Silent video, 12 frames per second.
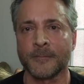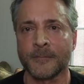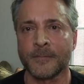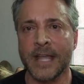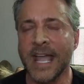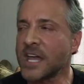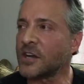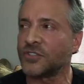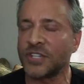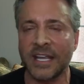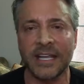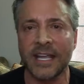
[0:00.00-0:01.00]
Energy
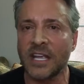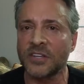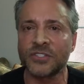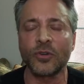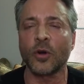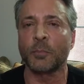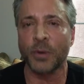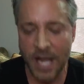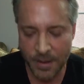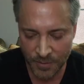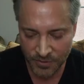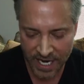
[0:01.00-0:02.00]
is your prime
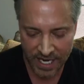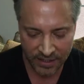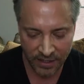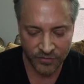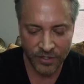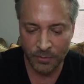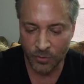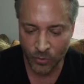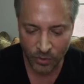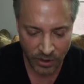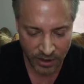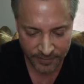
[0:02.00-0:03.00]
objective, number 1.